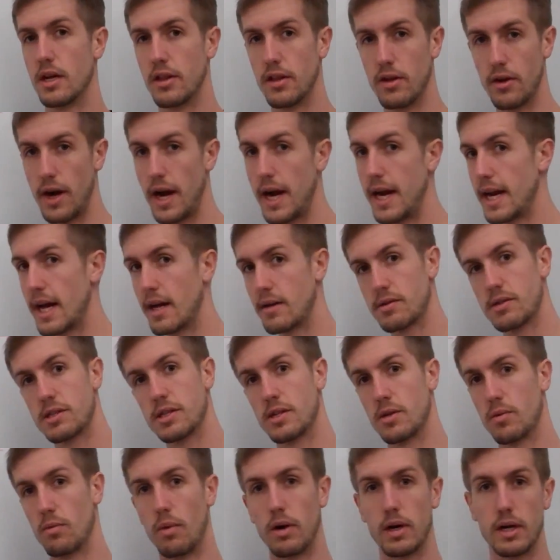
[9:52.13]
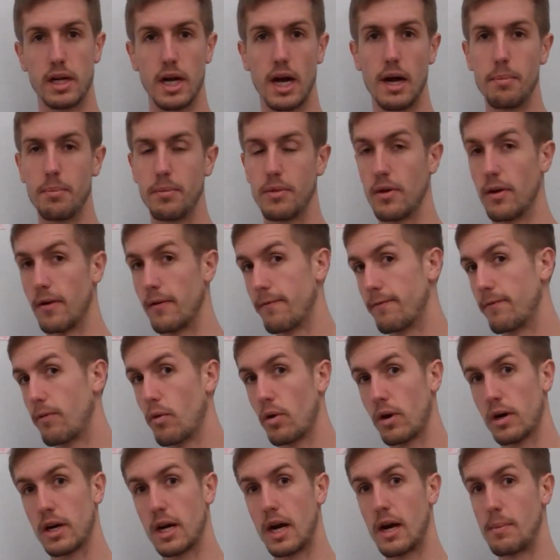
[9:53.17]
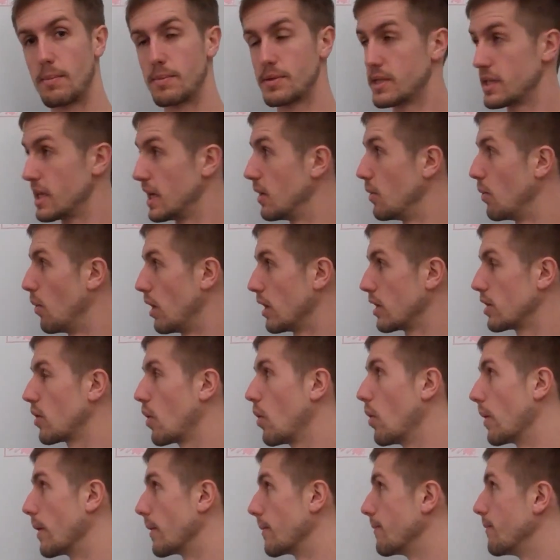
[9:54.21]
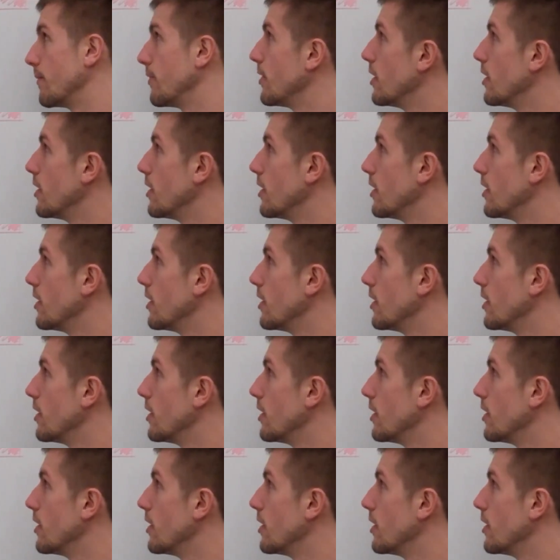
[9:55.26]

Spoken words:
There are 8 ounces in 1 cup, there are 4 cups in 1 quart.